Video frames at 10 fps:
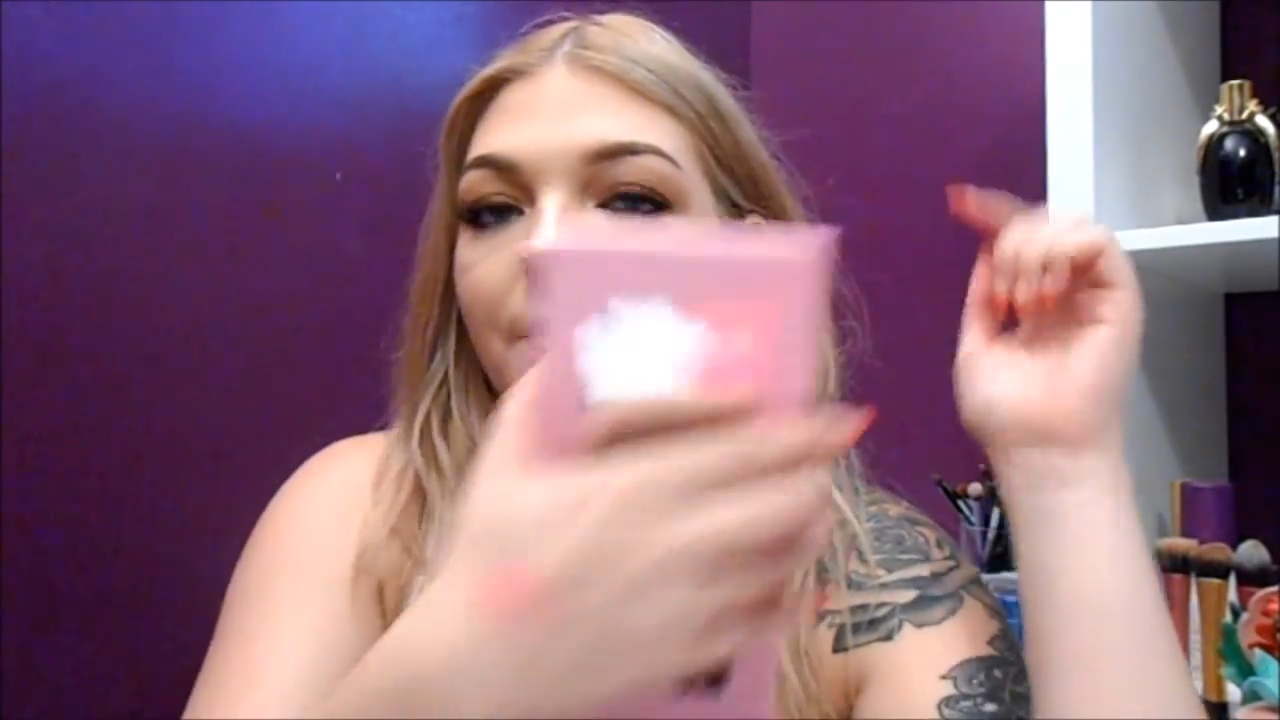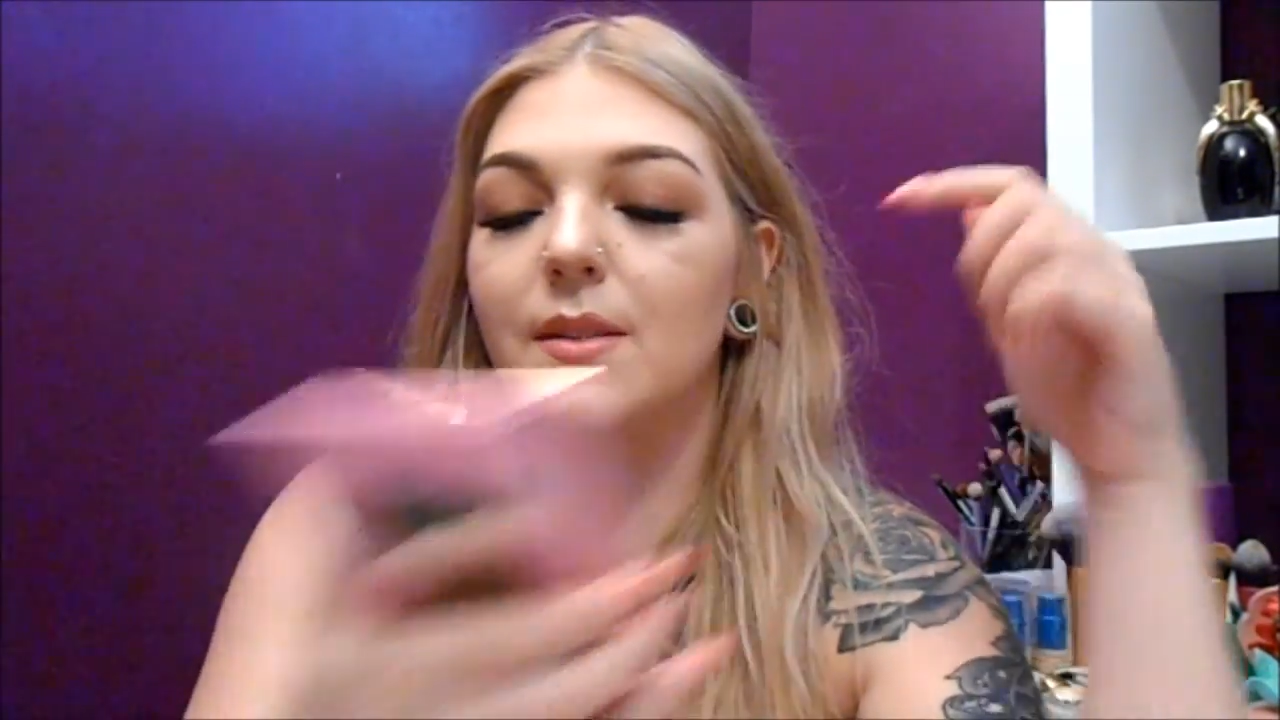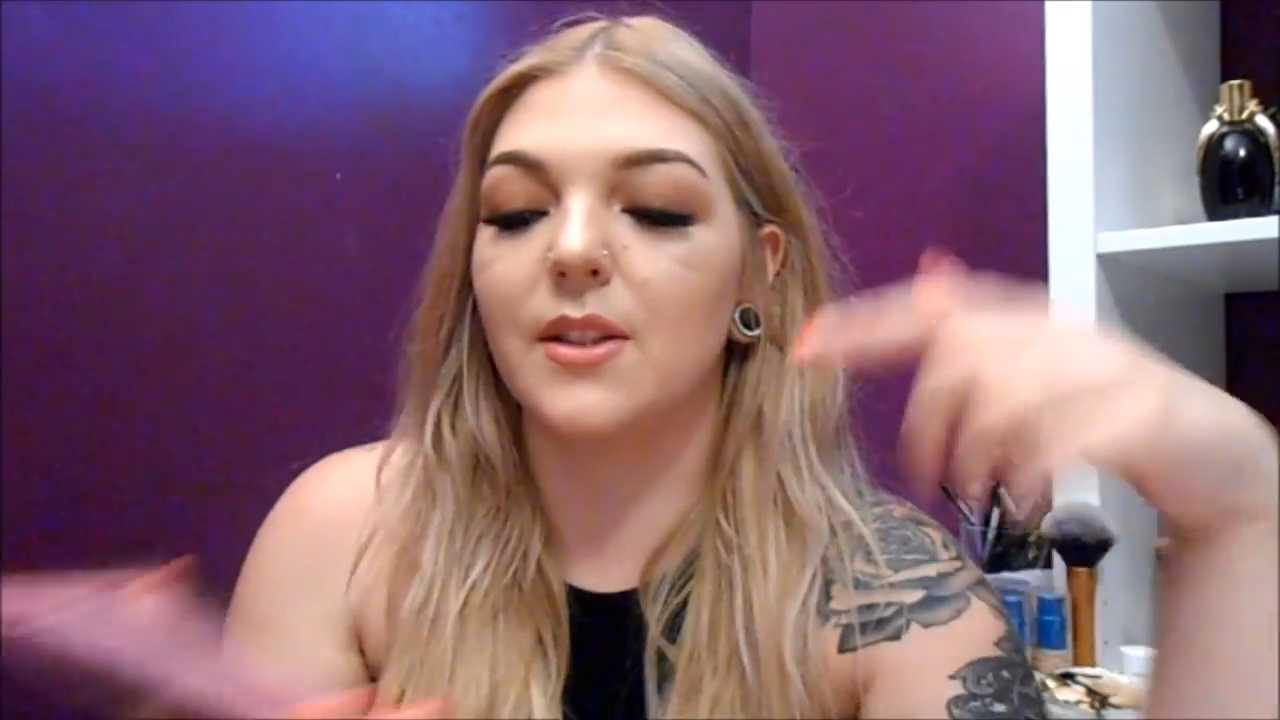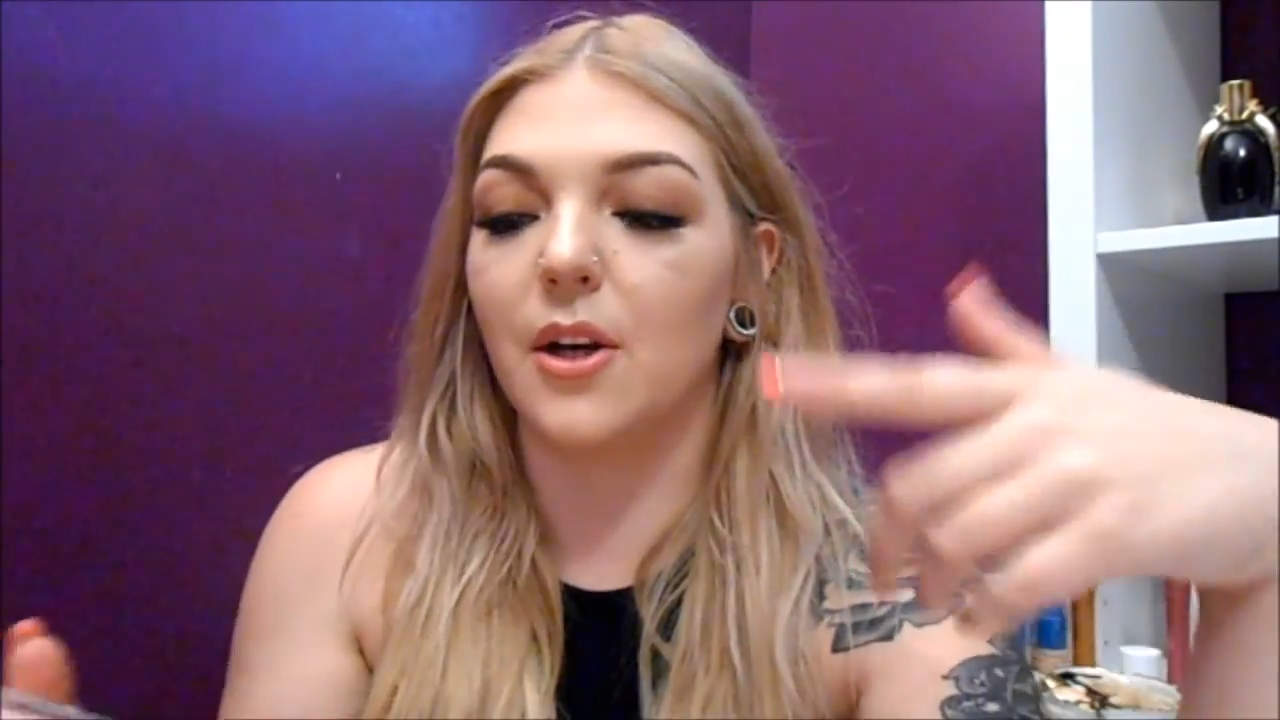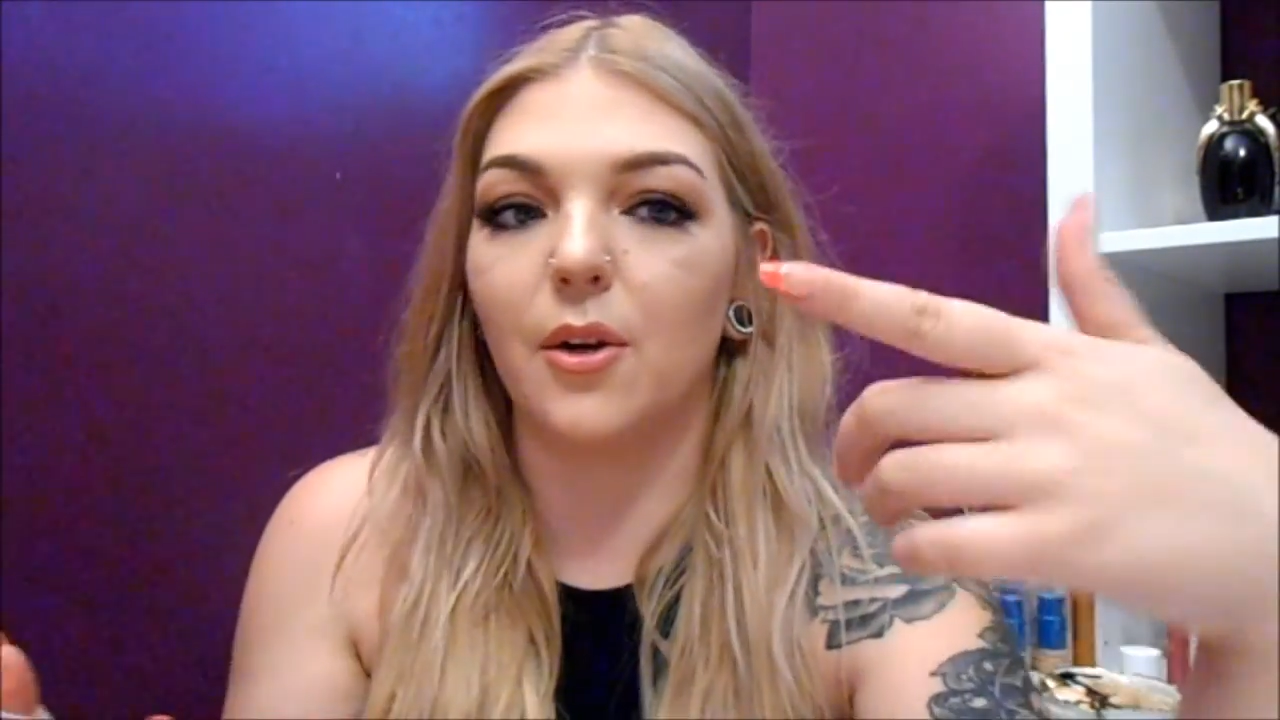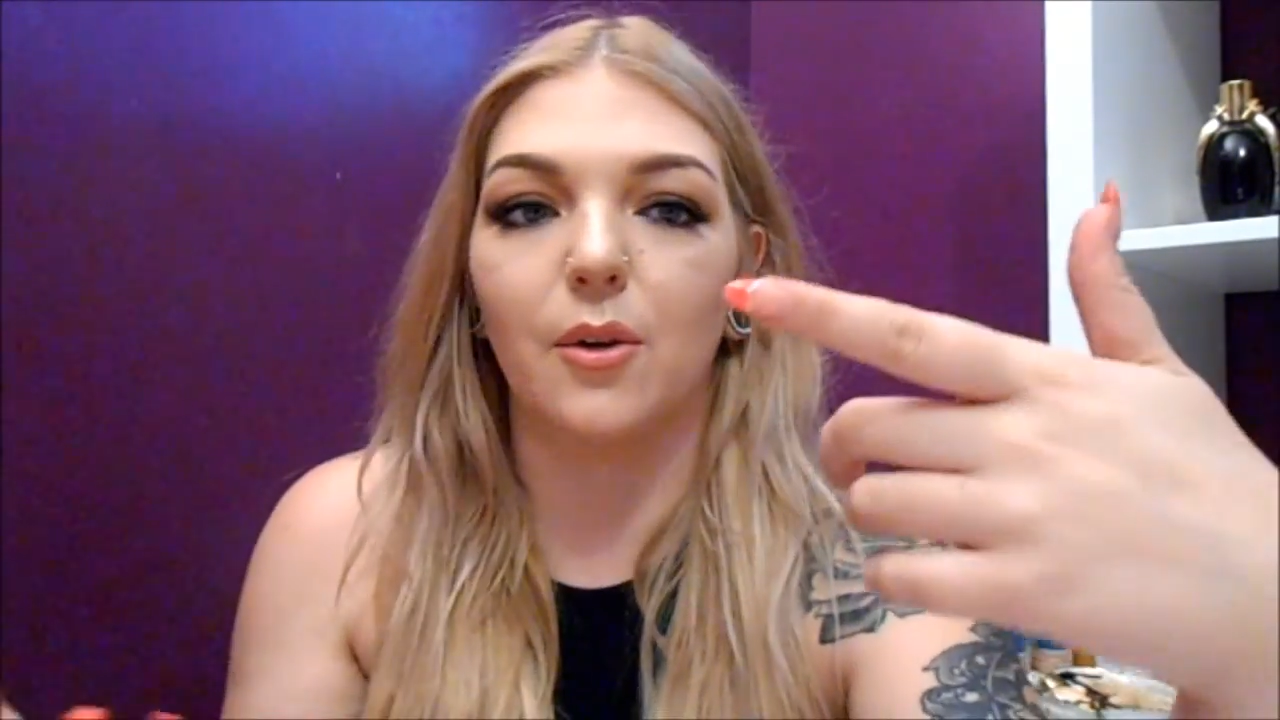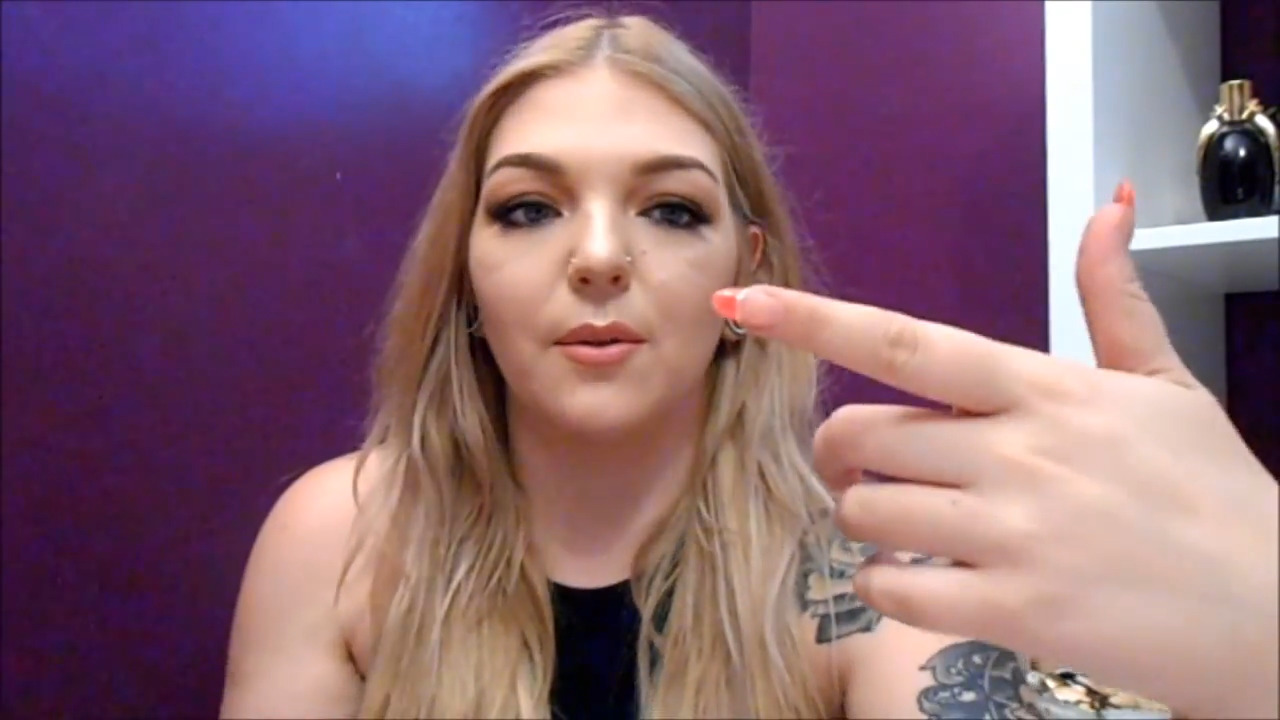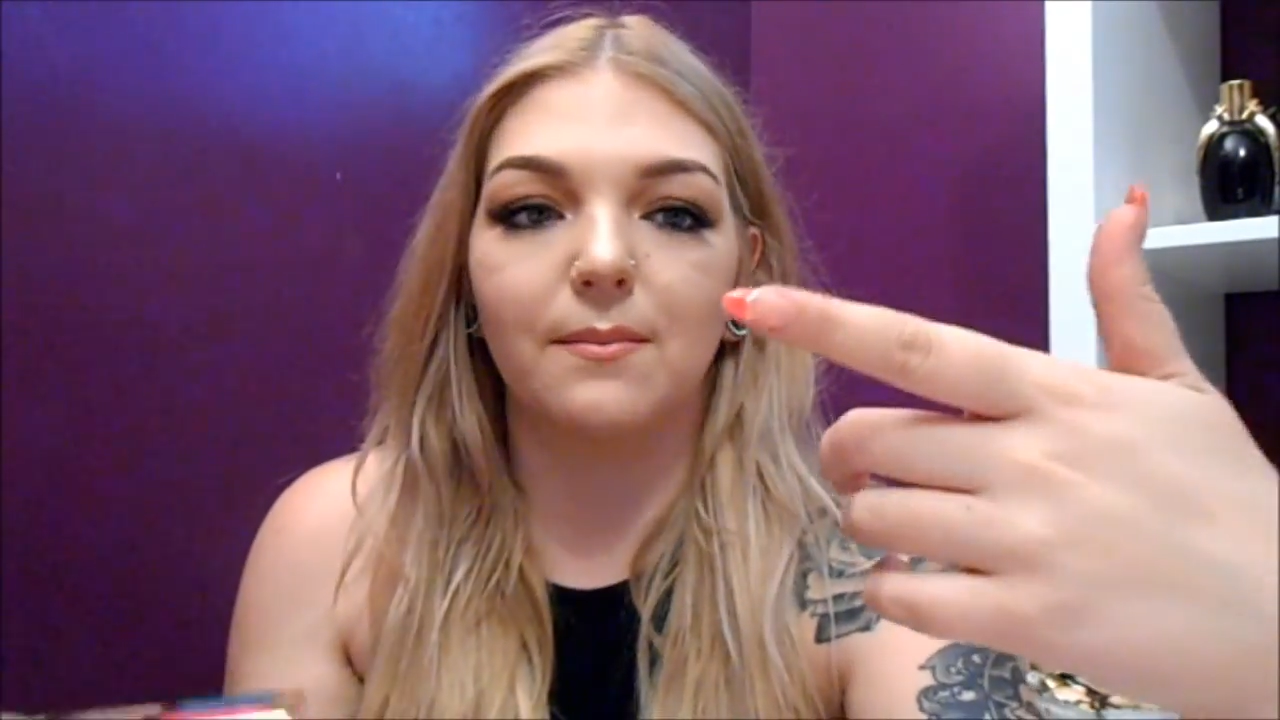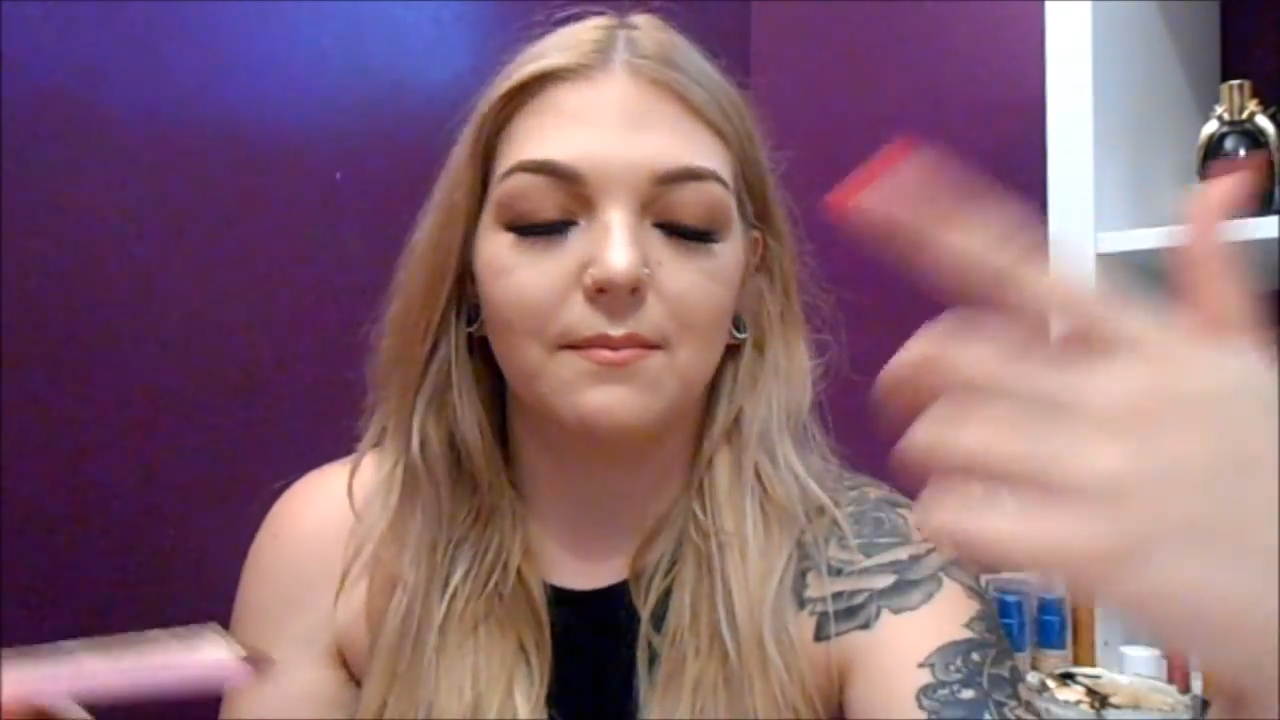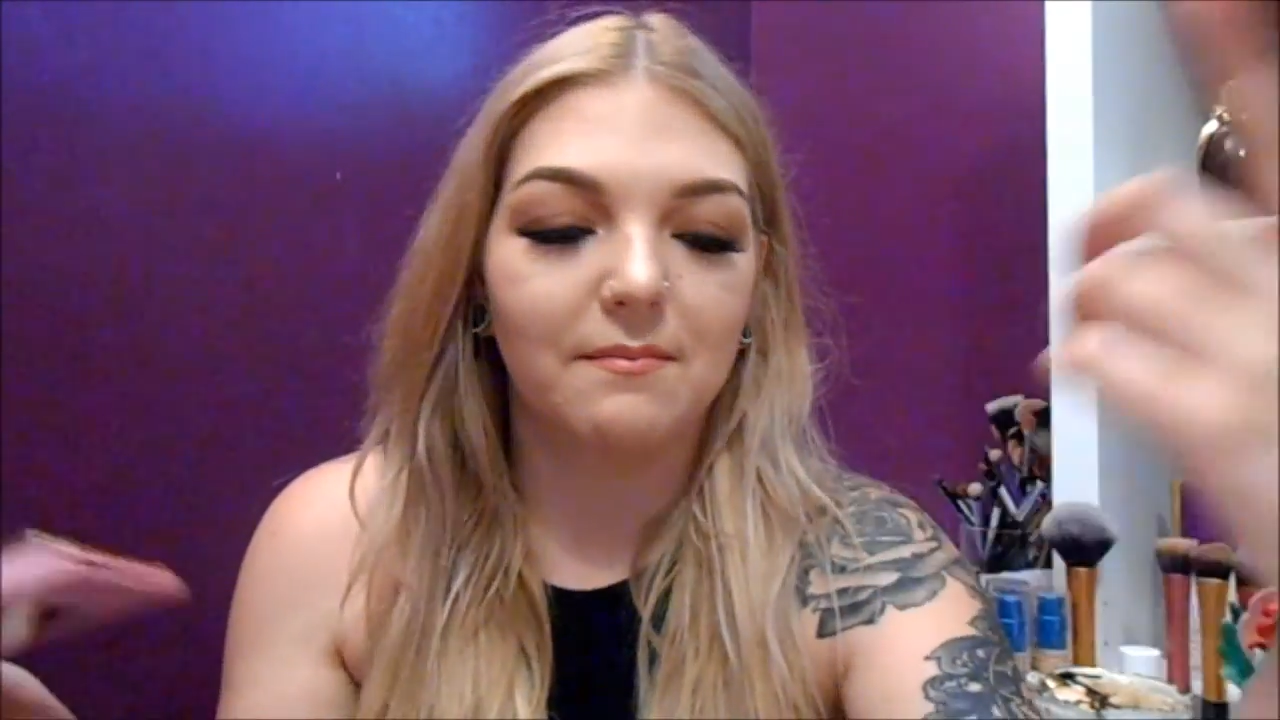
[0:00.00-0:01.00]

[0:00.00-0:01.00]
So